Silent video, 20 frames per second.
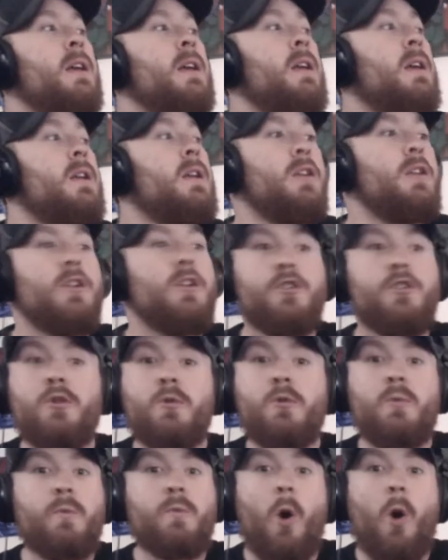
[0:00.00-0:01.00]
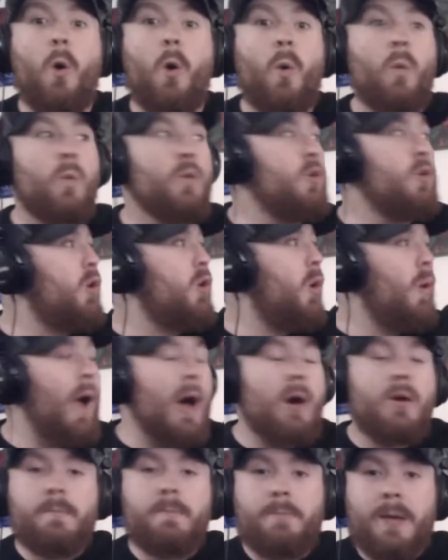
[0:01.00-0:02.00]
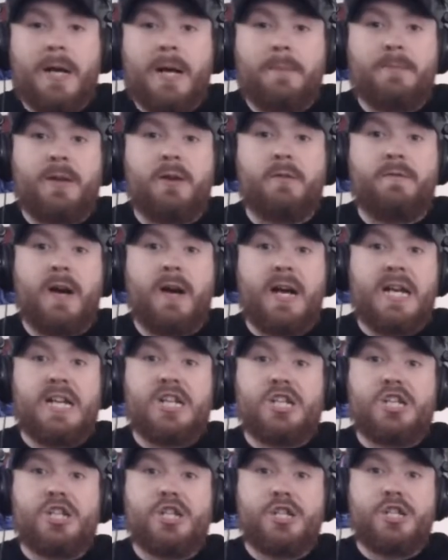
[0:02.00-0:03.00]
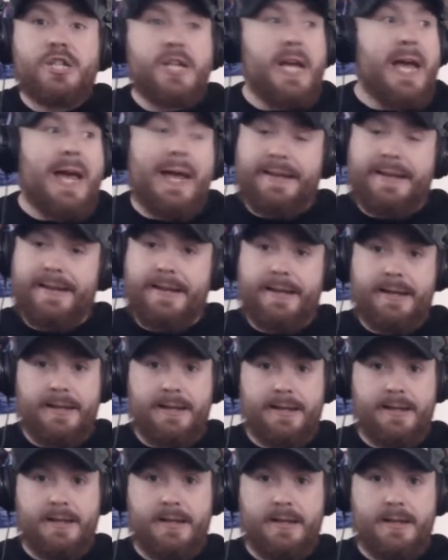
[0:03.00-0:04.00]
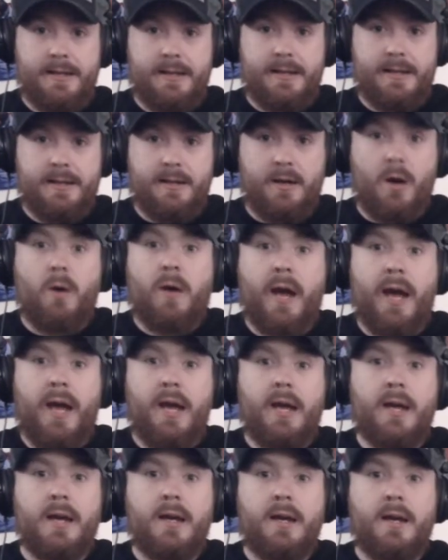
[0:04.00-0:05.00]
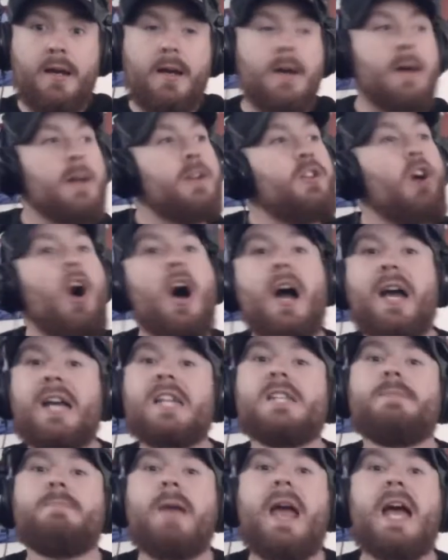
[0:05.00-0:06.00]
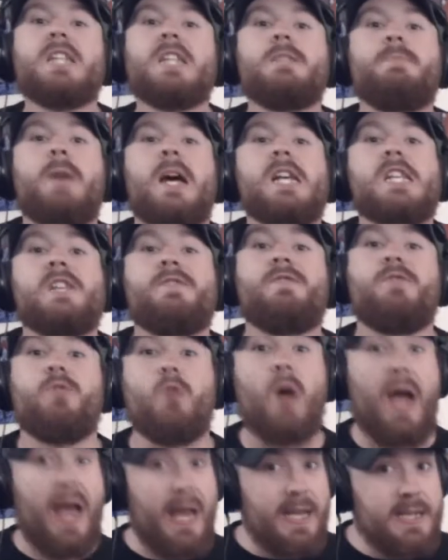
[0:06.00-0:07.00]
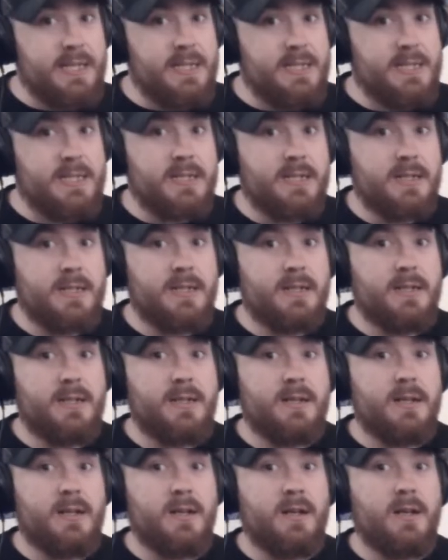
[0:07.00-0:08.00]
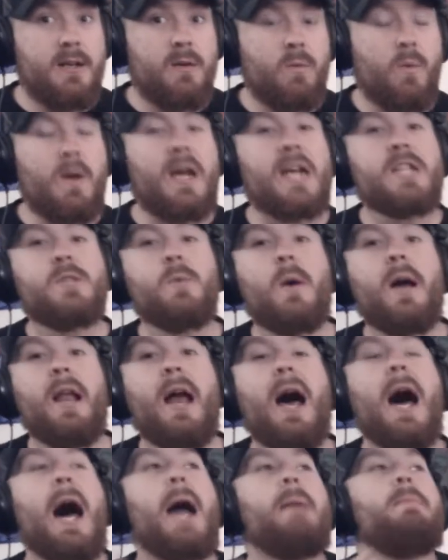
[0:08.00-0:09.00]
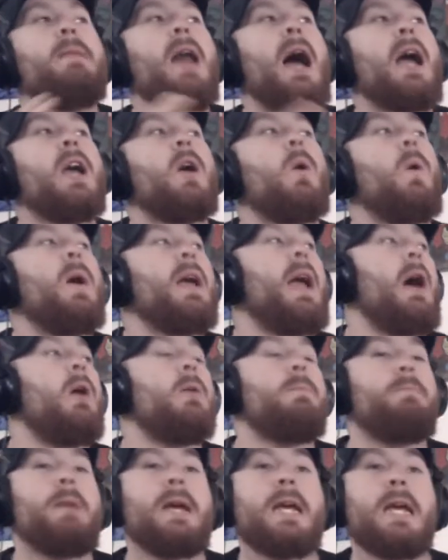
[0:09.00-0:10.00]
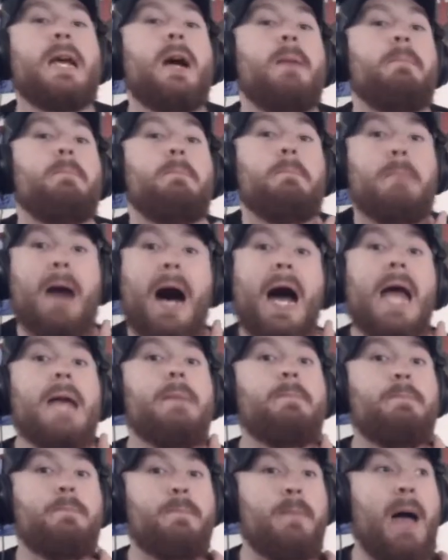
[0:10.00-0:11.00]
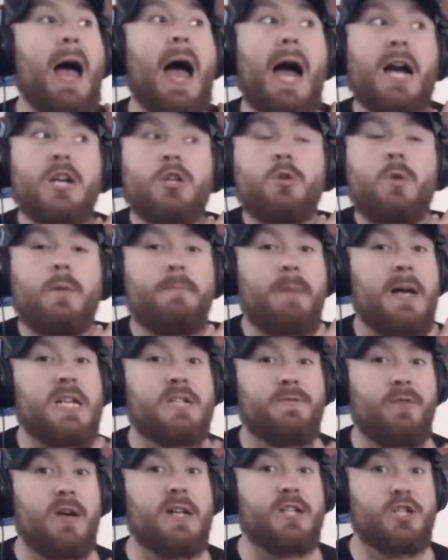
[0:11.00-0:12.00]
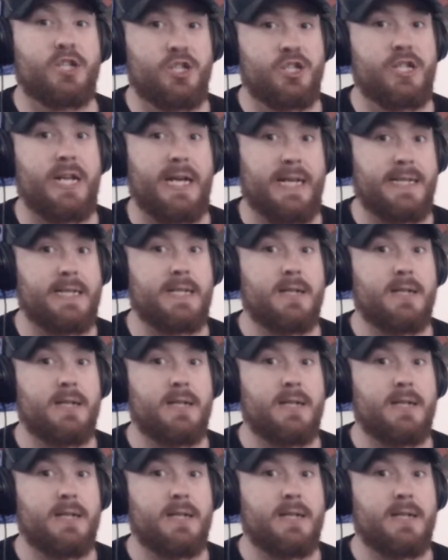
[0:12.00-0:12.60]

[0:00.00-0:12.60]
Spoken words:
You go out and pick up their fucking shit. Okay? Dog is man's best friend. Well, guess what? I'm not going out and picking up my actual best friend's shit.